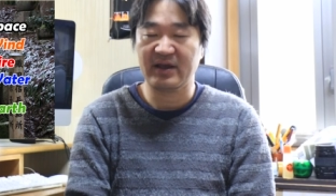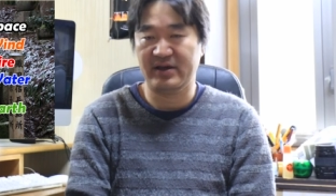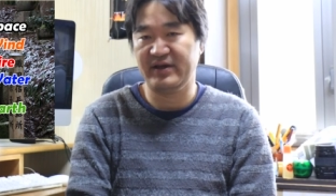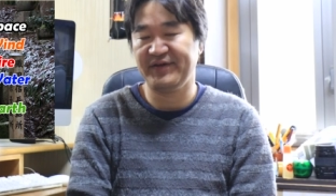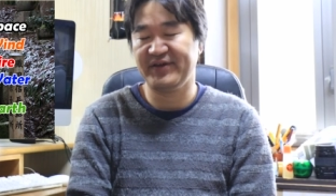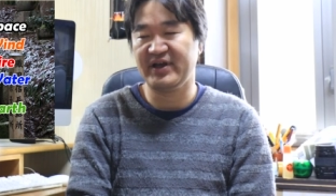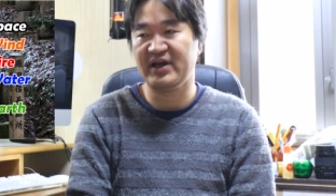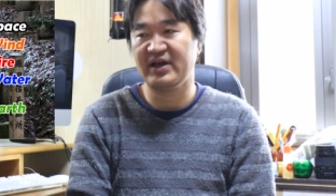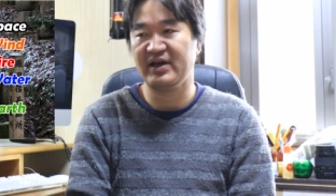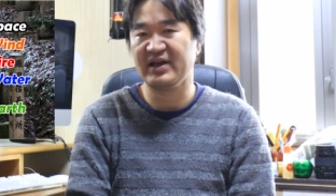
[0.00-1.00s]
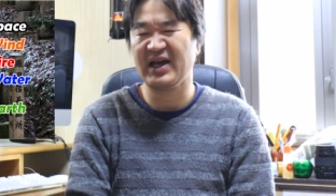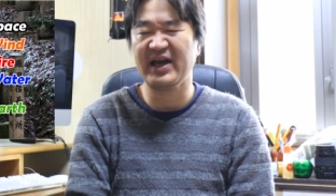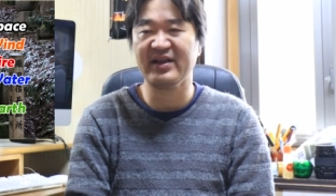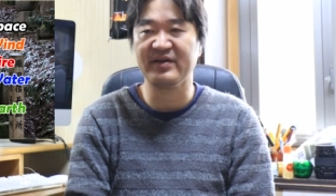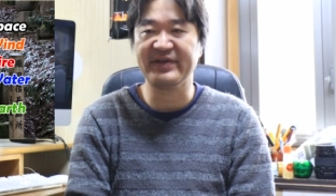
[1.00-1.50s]
is the
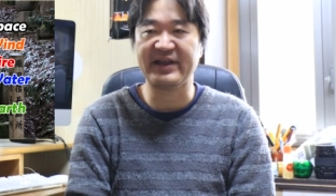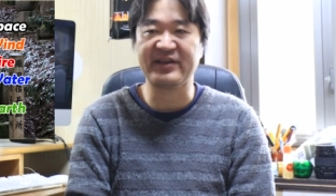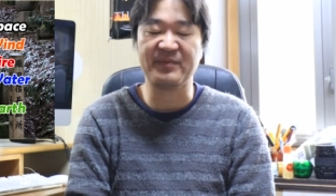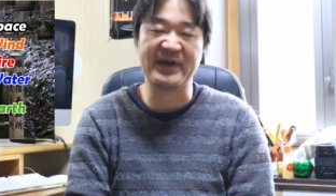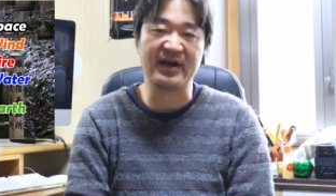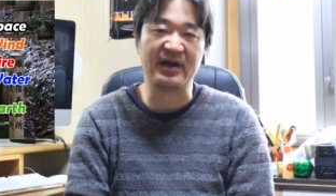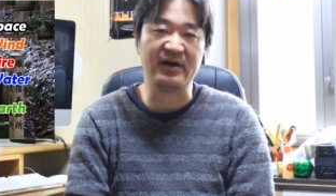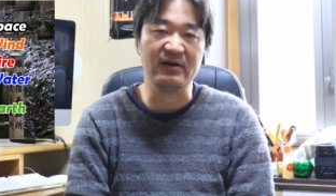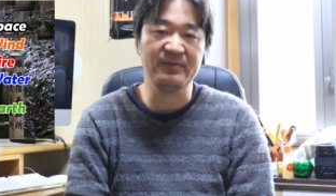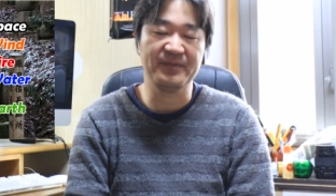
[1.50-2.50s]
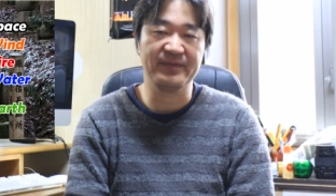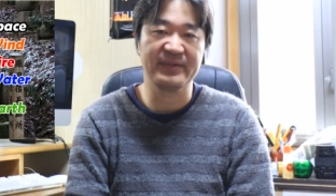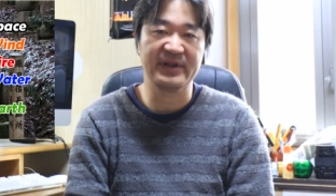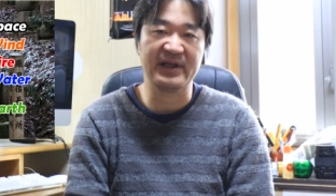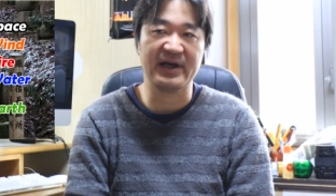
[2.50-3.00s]
kind of the typical
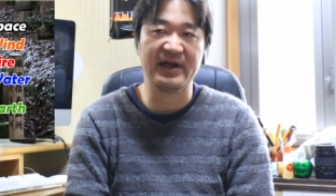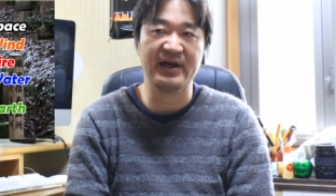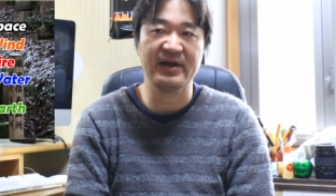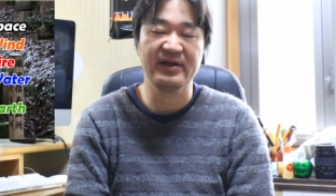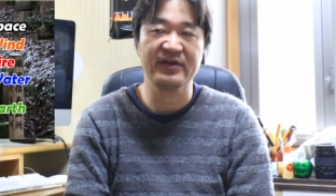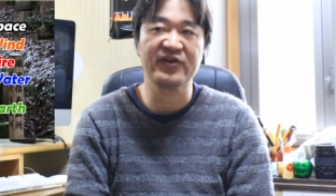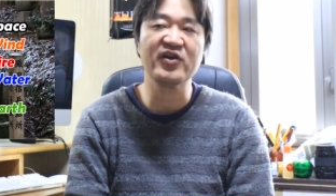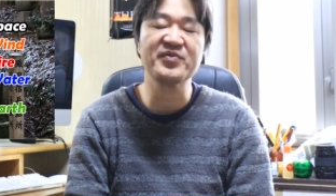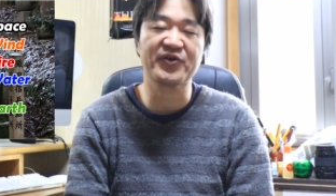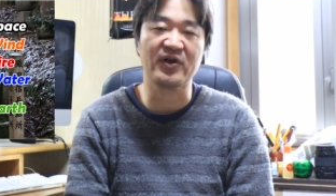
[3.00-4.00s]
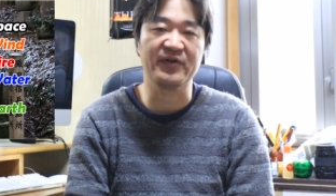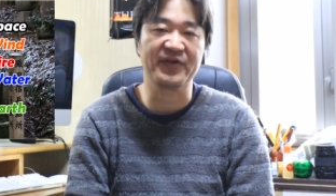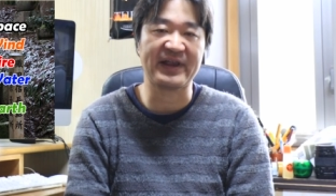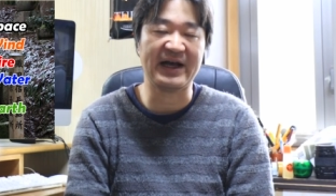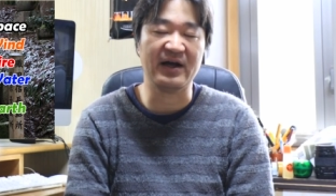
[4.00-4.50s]
the tombstone
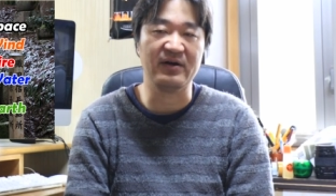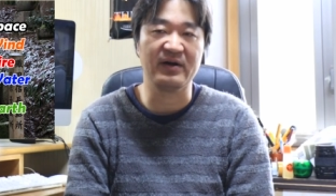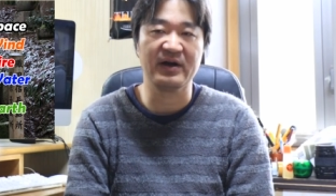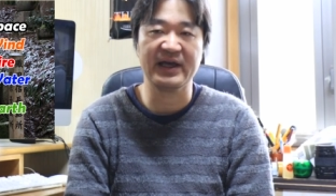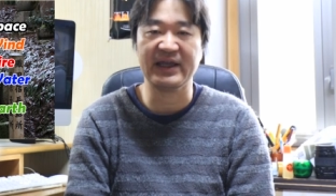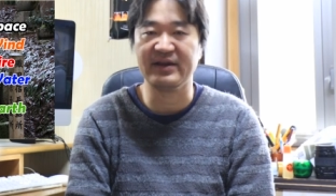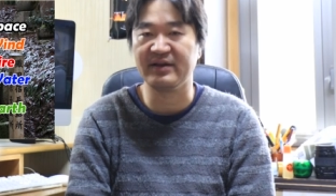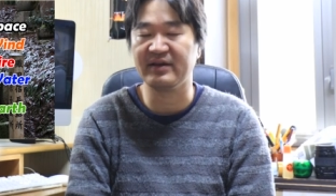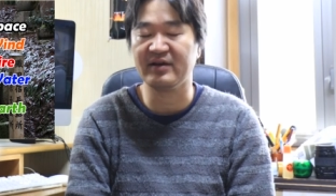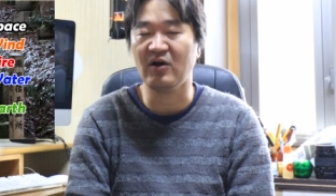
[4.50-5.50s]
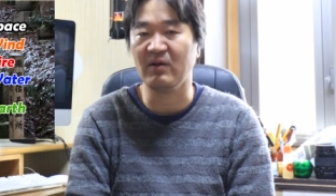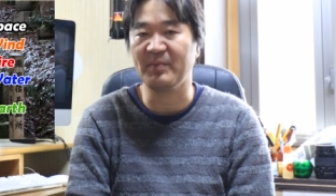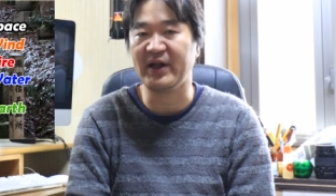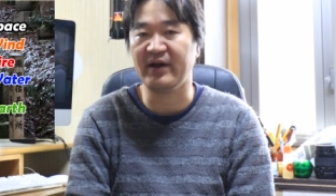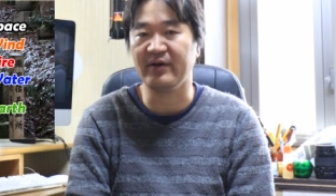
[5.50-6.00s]
style in all
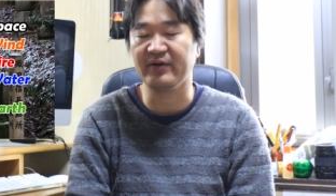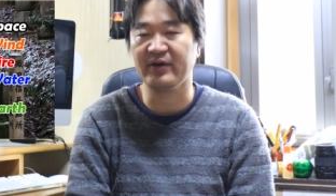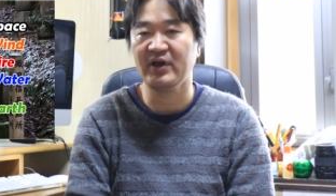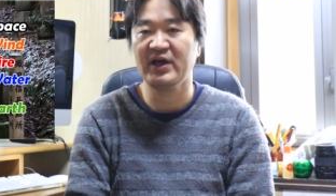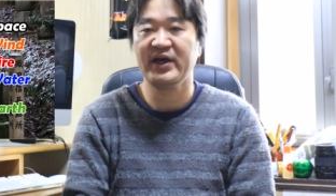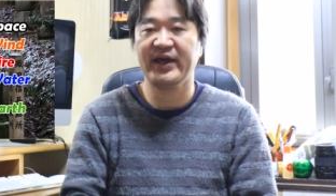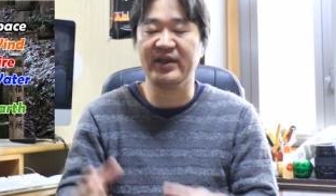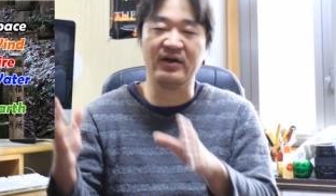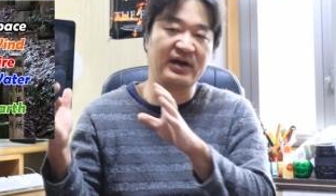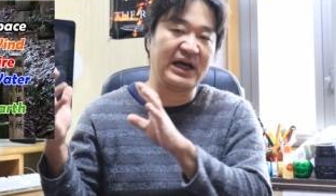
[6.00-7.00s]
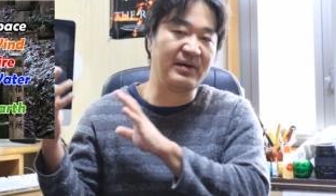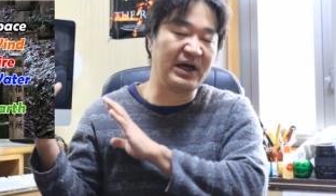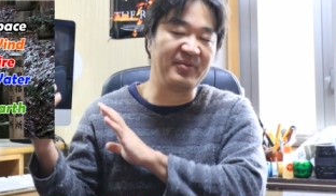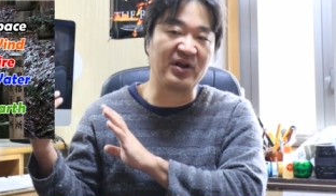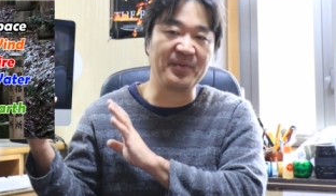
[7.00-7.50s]
period. You know, I,
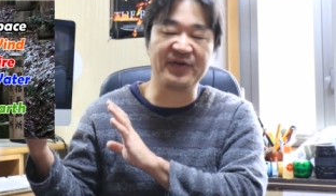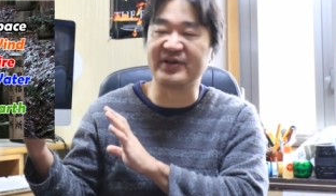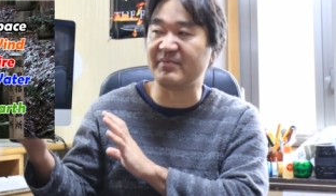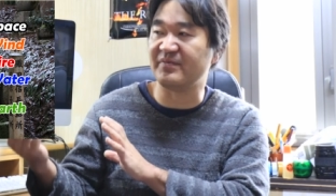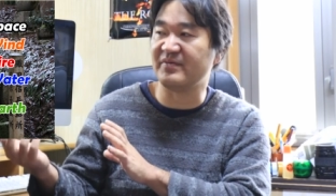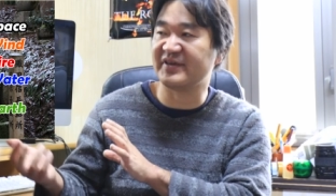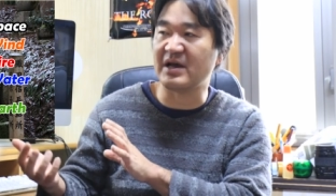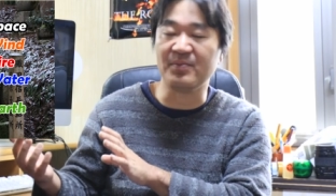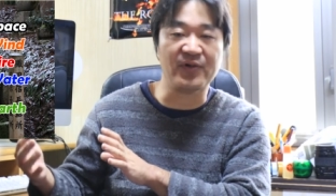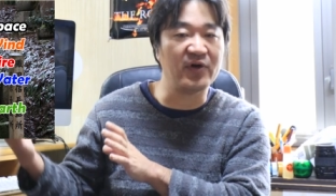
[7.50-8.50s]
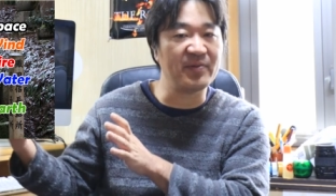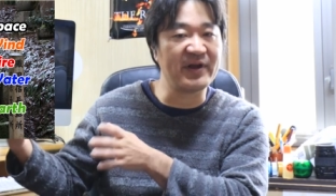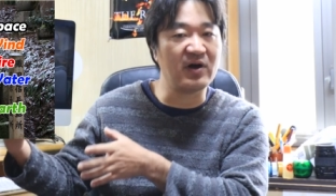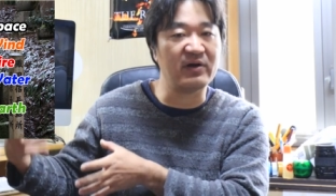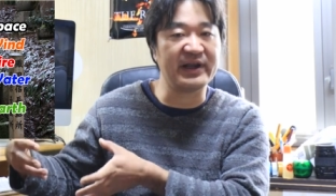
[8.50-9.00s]
am gonna put some sample of
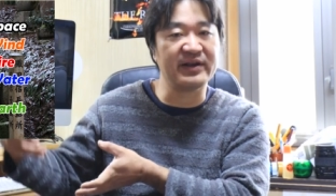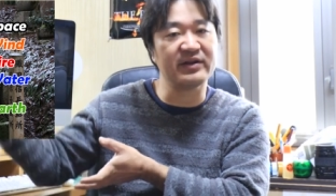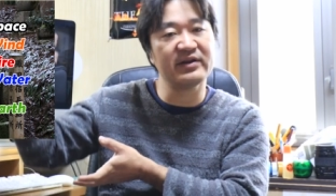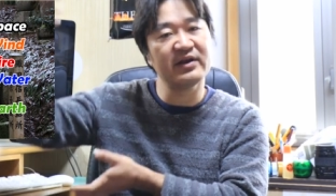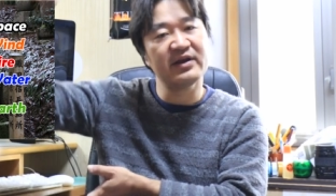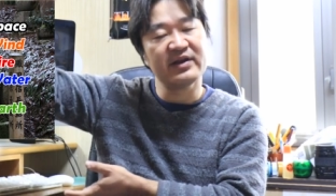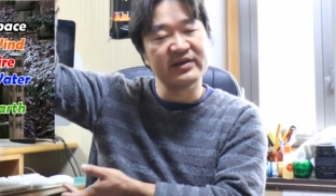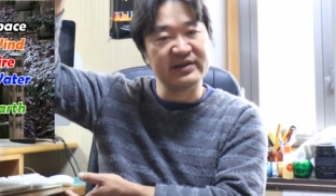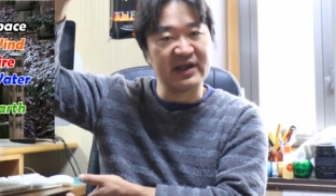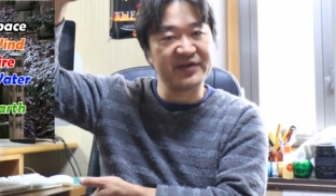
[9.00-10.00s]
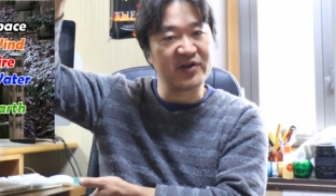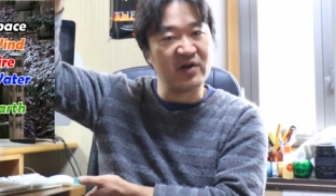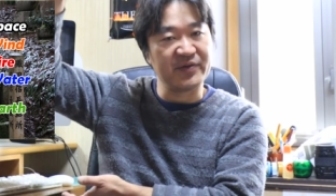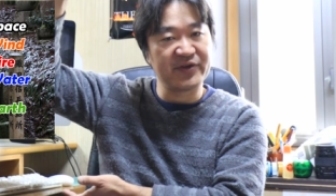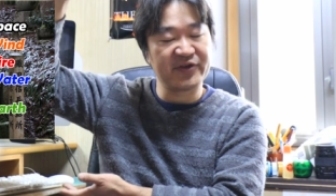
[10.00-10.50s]
the garden, the
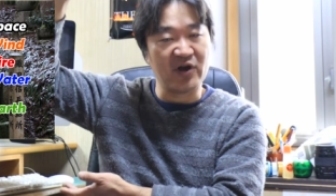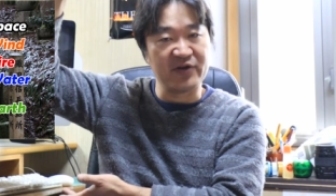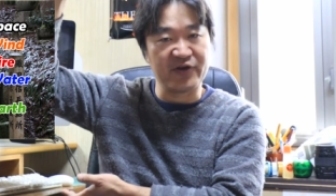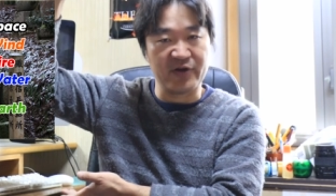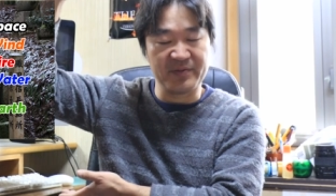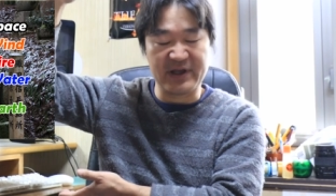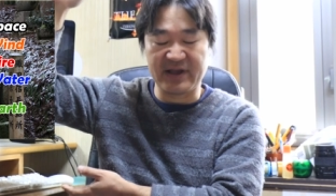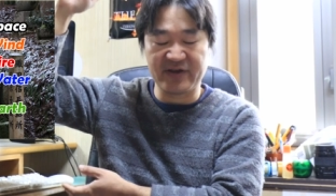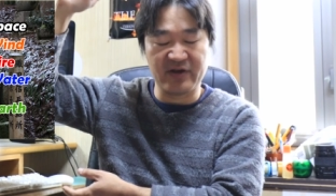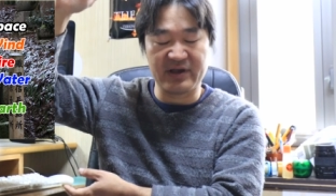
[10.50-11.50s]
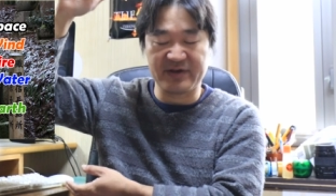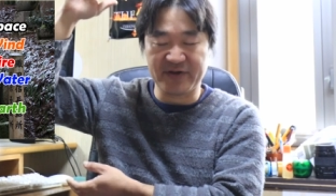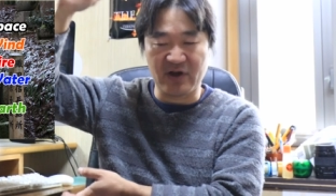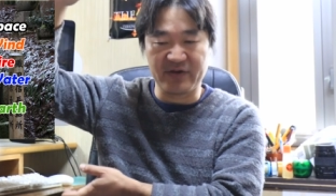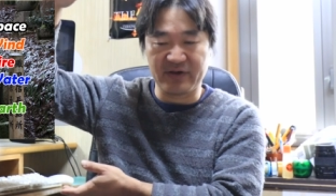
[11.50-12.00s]
stone stone tube, uh, uh
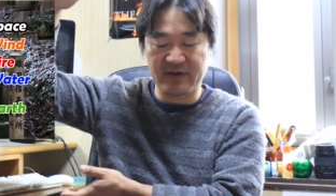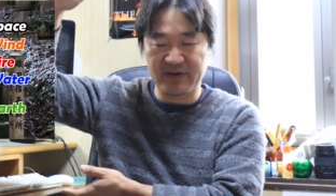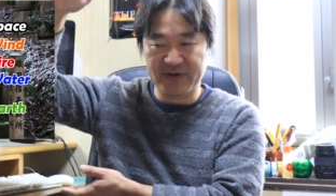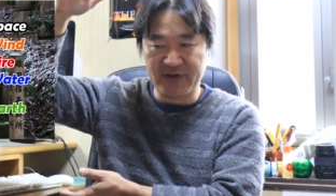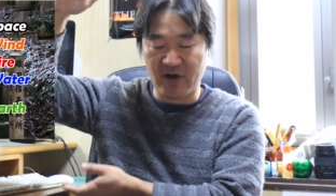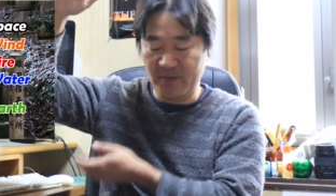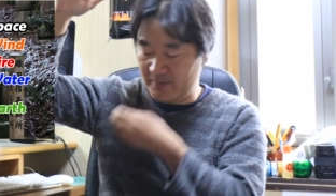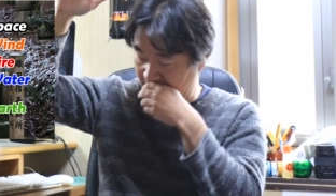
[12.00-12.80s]
stone stone